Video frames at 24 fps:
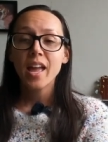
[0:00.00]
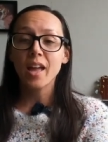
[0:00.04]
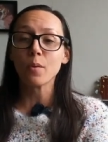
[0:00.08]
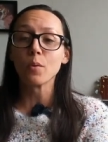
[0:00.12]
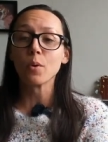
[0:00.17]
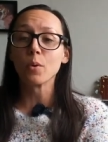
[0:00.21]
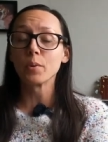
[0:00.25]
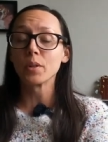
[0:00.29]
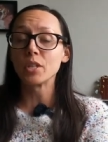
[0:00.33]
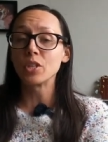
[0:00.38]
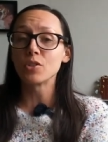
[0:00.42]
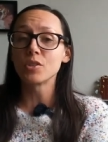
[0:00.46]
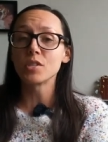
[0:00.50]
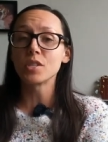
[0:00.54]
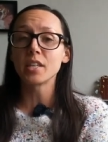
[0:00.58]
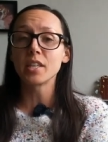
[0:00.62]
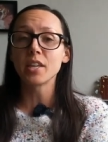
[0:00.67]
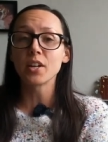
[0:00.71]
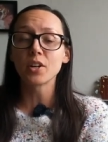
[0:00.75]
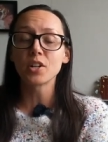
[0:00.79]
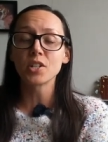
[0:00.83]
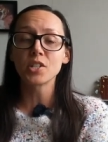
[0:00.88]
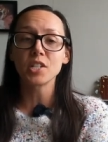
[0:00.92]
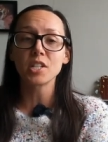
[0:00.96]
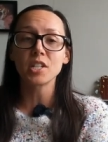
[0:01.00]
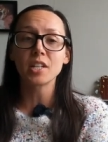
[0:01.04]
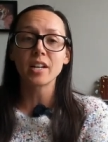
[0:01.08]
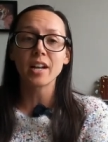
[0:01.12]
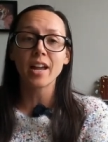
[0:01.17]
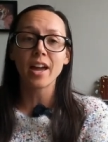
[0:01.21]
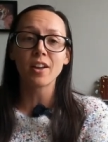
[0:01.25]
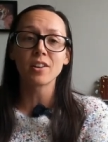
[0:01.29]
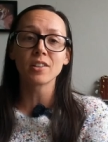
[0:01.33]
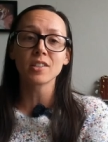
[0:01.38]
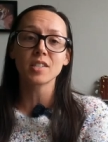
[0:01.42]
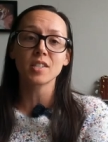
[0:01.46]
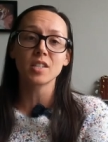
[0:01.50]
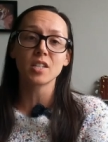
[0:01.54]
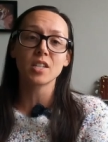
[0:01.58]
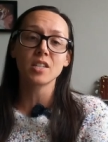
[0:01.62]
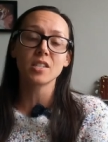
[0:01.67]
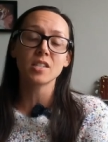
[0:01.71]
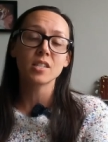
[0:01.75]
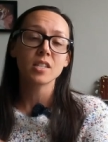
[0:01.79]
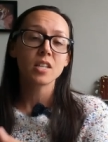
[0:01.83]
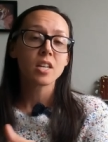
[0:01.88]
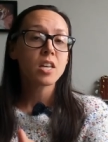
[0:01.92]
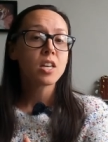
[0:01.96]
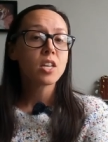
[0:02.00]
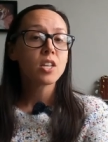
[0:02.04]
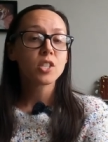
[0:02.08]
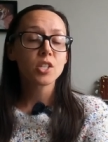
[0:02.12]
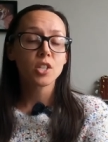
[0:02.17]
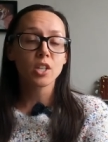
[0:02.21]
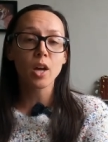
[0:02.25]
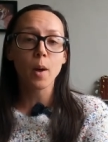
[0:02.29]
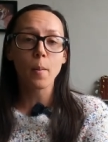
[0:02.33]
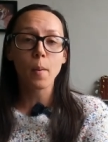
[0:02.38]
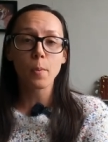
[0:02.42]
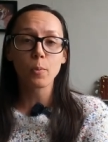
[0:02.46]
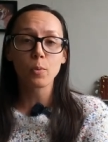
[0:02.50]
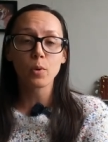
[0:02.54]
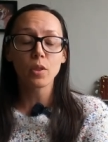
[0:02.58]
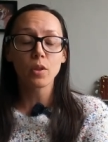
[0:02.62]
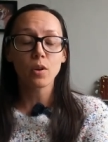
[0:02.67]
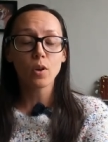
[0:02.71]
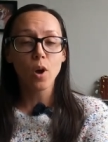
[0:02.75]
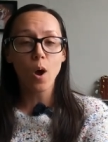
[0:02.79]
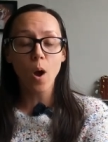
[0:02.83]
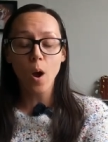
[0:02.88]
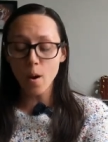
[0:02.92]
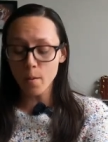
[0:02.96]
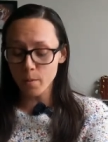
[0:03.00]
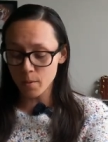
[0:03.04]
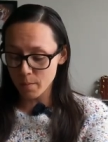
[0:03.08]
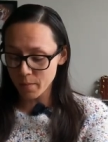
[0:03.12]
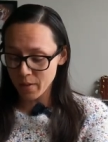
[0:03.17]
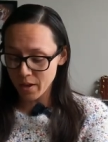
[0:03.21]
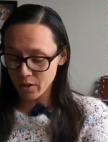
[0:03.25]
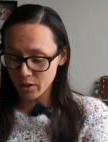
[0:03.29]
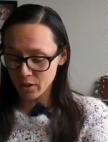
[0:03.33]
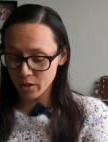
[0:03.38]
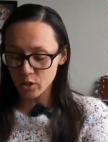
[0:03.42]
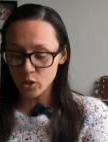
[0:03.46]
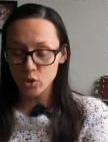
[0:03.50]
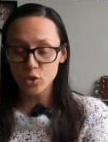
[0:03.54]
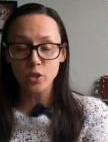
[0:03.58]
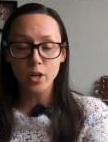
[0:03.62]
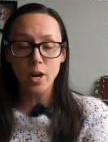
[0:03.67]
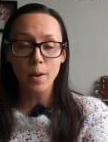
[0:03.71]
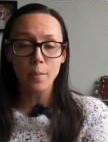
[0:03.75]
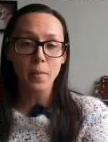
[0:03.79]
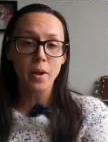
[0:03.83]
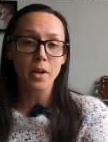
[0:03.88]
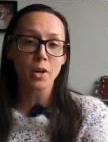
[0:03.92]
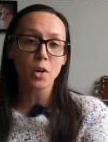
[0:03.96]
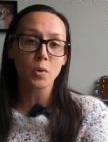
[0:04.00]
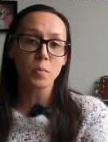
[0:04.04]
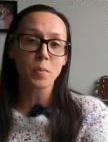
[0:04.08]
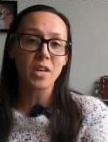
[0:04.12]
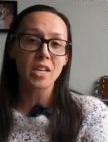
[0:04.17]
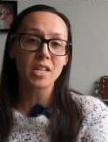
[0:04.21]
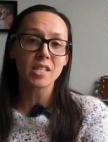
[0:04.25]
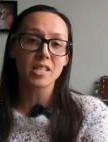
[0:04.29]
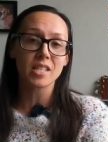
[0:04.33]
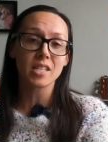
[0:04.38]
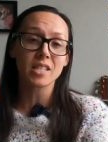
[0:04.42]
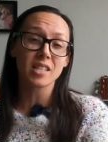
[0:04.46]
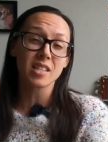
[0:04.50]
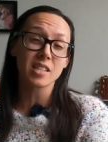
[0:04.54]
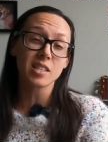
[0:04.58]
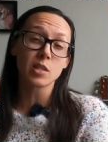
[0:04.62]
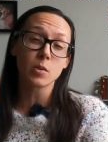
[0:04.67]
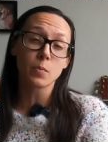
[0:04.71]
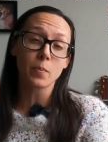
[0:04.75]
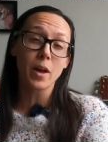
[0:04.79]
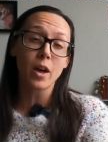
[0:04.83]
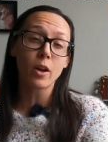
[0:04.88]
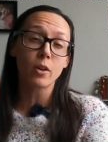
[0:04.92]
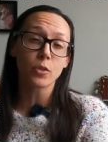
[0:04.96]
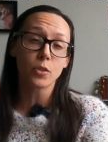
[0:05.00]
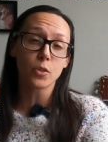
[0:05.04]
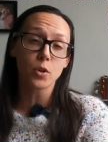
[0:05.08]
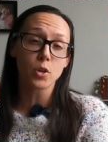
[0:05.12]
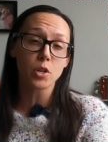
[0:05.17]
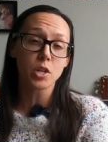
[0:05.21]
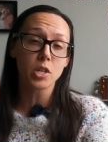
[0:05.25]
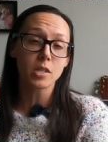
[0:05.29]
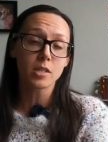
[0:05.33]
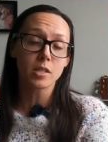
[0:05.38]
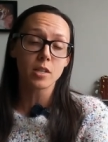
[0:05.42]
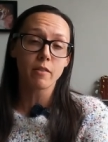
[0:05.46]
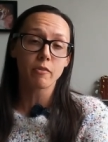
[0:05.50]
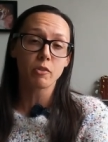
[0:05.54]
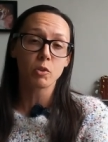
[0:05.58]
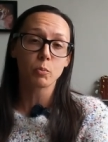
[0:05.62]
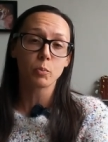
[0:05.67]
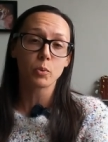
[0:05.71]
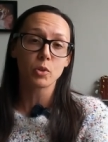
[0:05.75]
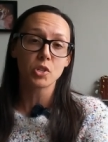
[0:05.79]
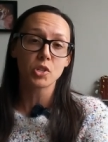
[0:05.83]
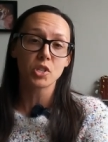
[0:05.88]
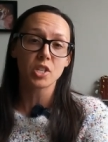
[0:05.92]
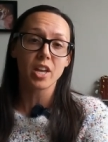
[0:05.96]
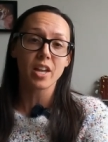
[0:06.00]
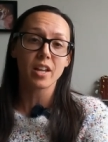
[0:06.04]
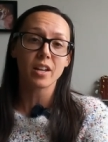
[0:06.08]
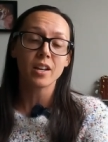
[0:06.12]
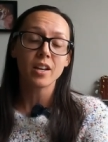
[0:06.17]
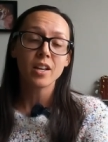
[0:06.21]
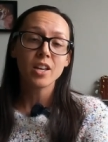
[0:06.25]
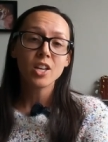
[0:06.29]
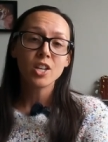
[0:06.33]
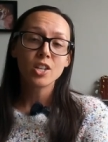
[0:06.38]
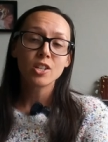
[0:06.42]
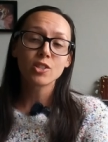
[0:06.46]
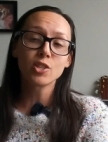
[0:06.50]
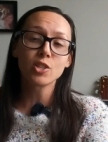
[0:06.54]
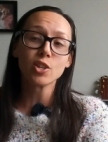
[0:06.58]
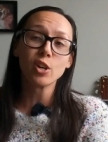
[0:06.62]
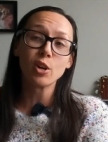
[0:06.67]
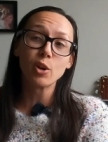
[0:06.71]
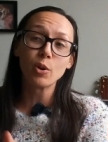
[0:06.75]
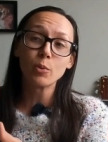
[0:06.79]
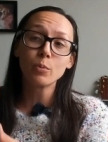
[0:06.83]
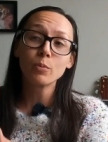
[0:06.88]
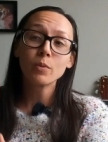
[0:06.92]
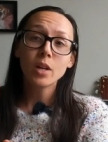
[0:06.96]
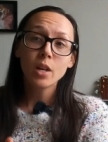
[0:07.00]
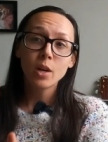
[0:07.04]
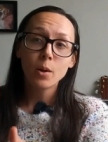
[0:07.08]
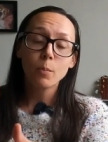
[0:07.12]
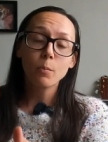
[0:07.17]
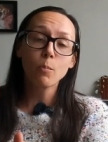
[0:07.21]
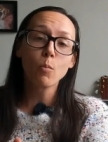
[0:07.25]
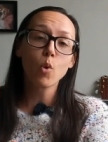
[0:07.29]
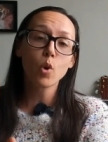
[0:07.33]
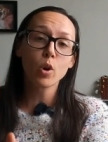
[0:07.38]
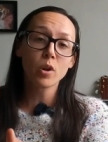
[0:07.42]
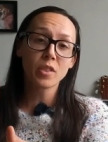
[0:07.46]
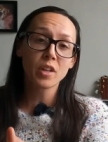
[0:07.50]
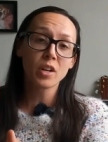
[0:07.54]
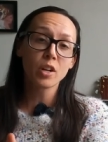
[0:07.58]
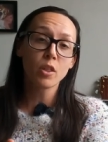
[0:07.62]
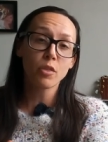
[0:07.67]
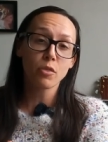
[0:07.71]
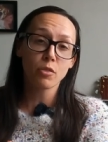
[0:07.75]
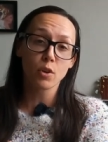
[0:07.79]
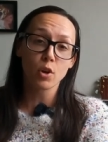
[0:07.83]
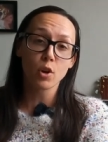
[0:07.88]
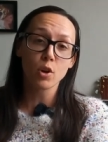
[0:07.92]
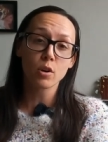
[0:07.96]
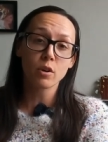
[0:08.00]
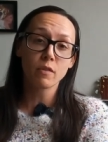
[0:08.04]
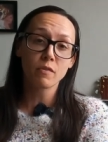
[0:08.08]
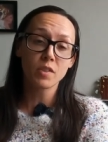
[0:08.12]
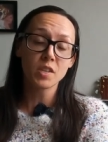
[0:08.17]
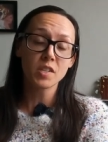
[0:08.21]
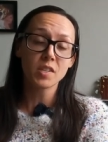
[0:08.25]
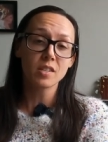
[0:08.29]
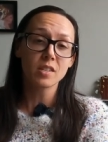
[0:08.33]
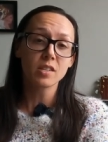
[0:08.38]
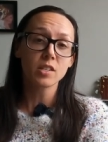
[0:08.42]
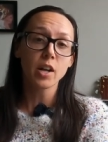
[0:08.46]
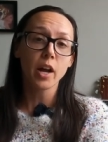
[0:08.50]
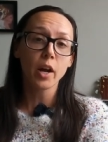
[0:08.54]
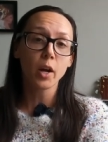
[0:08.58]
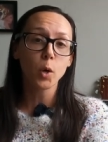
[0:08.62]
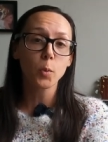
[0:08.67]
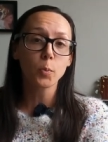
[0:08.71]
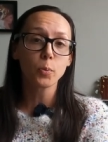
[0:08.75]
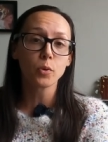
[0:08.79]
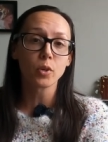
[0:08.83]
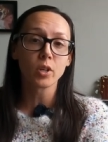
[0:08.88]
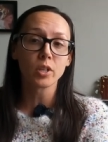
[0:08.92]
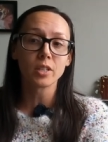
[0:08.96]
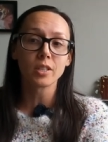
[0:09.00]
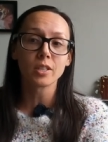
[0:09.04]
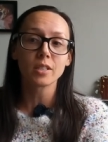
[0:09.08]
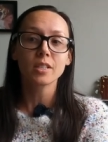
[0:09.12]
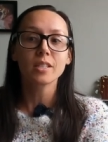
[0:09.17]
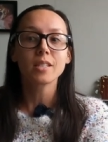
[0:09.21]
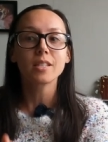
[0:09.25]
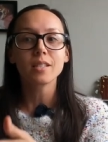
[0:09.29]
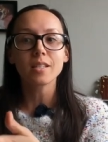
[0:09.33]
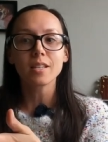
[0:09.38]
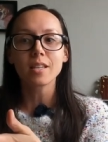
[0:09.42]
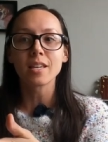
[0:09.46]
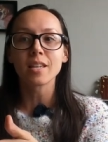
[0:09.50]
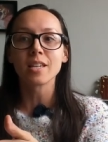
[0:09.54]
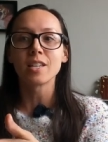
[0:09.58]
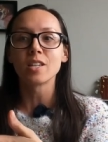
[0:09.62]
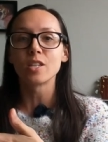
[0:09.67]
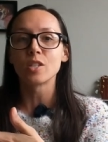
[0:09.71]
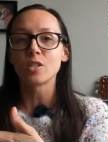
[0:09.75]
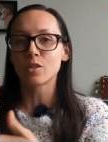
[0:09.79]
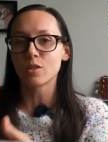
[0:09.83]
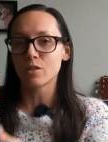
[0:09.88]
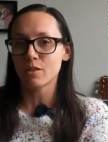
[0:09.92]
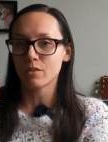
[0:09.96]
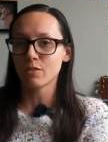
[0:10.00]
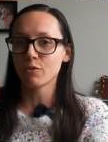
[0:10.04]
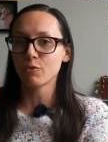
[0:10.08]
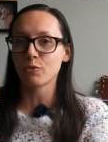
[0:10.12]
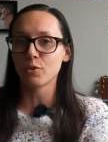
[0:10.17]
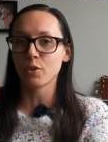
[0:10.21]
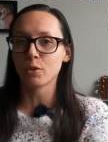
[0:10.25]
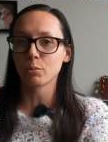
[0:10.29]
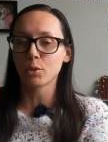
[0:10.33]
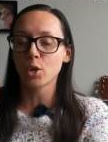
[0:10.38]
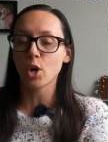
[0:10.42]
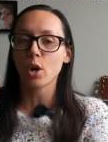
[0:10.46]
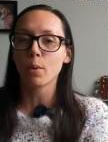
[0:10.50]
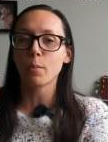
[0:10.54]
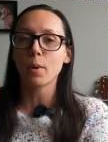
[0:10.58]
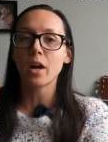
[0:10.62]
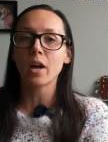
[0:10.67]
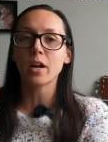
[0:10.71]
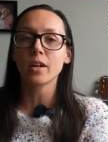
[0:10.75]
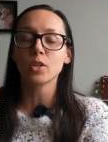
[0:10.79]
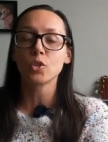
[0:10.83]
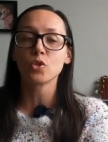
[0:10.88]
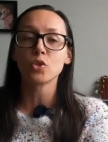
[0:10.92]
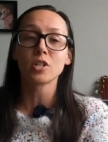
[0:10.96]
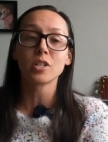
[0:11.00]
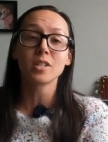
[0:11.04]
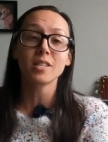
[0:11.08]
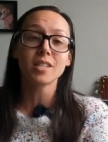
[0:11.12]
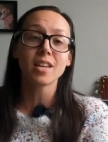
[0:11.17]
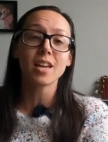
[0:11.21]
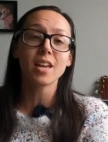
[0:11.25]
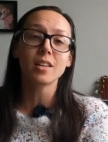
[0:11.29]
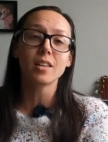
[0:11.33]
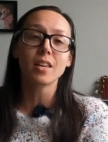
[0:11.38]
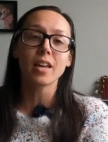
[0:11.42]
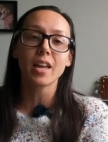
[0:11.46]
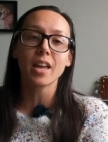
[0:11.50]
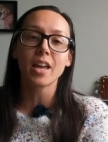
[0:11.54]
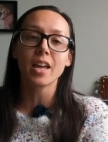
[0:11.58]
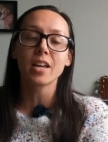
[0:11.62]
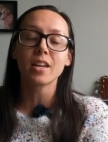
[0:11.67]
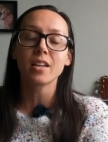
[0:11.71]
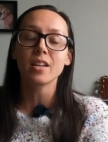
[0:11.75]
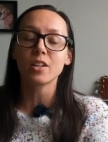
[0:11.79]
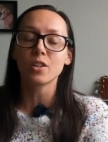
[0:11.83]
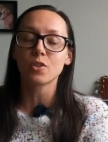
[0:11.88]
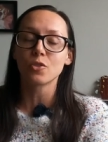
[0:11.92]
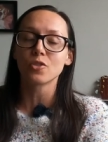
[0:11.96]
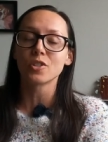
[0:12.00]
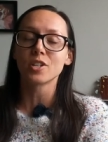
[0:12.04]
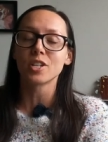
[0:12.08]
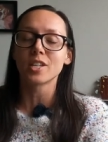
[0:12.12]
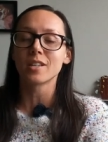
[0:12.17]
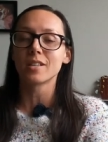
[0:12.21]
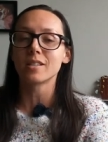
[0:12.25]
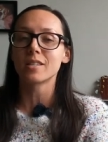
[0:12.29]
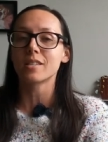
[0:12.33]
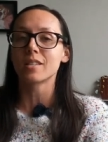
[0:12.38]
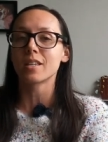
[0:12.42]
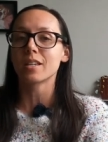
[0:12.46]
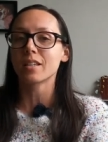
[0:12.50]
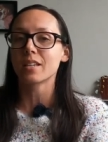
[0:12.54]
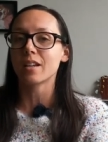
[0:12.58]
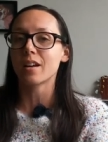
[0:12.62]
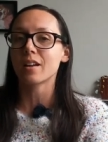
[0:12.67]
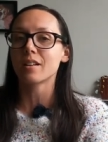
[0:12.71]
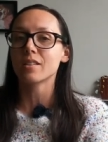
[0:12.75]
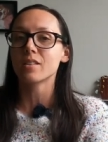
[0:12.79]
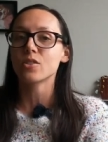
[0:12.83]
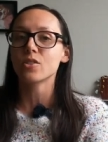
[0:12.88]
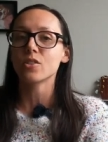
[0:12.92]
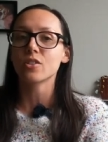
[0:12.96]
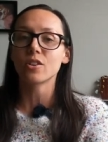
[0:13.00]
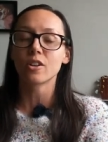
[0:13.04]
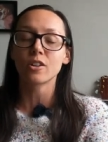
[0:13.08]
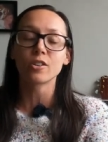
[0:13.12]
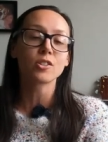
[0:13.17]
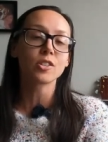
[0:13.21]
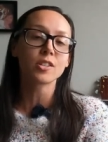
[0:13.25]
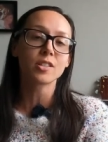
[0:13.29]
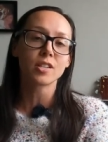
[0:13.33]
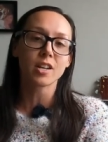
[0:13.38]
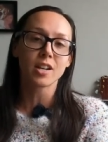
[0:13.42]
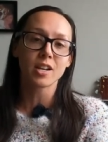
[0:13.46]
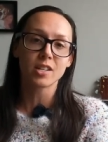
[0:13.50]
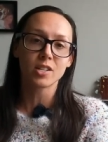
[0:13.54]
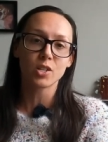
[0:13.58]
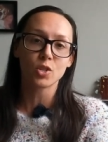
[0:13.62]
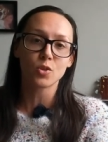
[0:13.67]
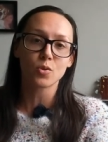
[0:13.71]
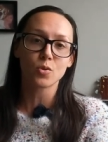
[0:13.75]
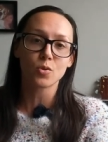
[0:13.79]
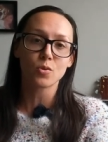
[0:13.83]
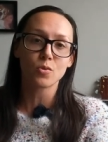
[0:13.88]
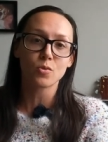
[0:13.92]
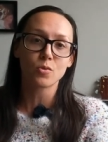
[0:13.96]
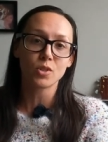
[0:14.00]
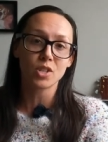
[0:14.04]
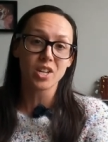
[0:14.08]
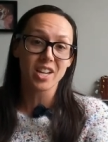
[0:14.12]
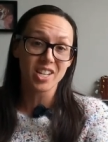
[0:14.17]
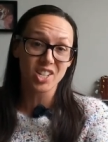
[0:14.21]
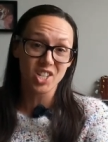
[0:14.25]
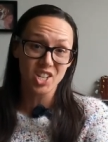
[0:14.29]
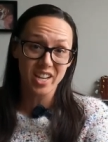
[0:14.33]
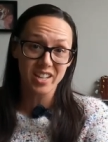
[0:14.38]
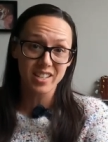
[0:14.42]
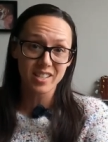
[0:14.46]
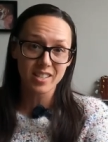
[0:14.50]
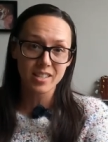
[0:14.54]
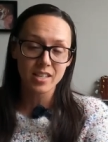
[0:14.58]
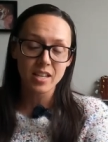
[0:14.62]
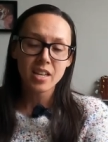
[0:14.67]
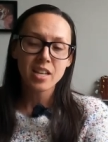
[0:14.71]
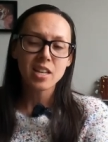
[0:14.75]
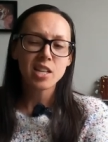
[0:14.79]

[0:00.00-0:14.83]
And when we use the guaranteed analysis to come up with a carb amount on a dry matter basis, it's about 37%. So more than a third of this entire product is from carbohydrates, aka ingredients that cats aren't designed to digest,